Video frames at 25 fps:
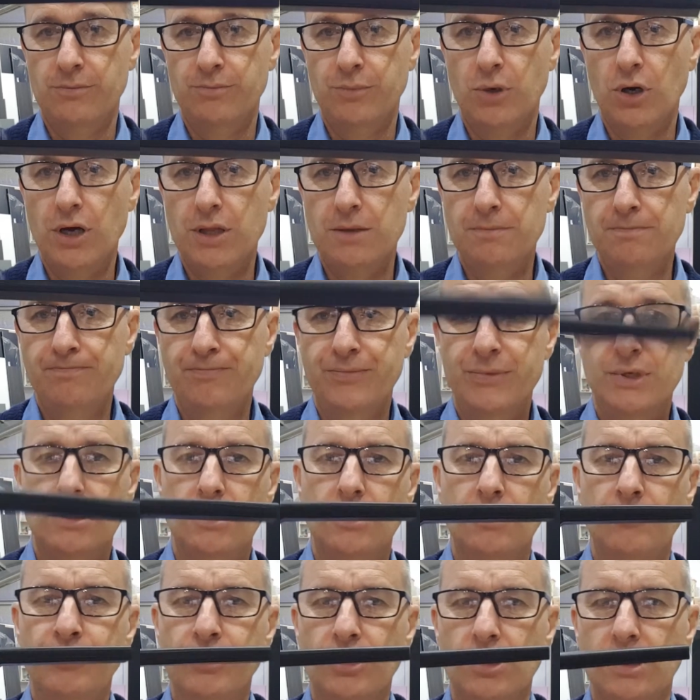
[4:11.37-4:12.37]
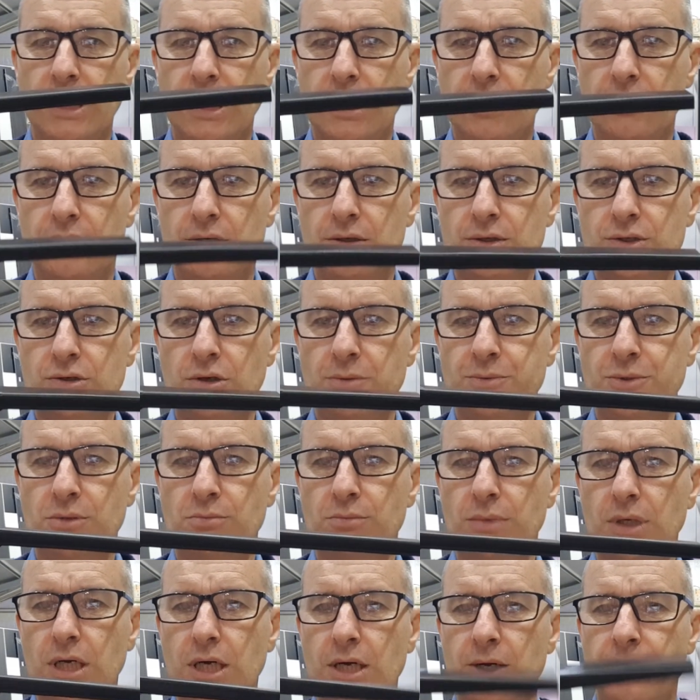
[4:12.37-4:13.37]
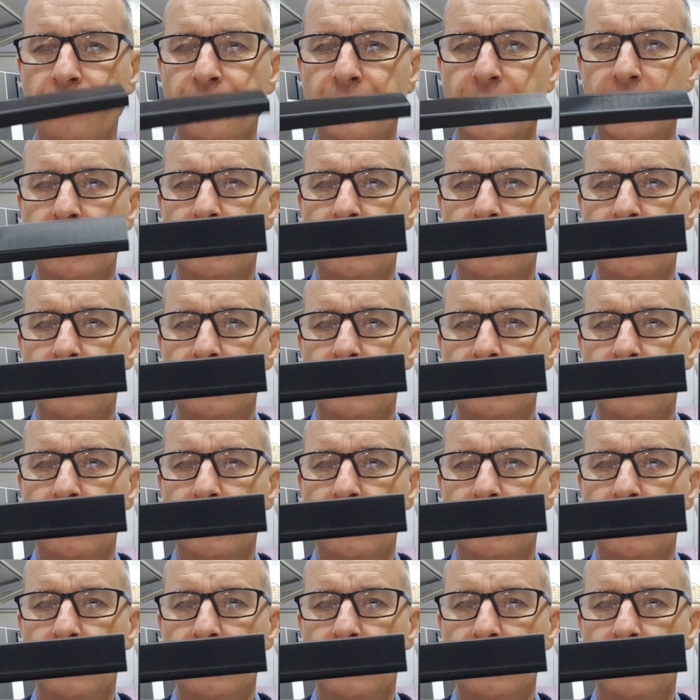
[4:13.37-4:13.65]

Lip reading: buy them. I'll put a link in the description below.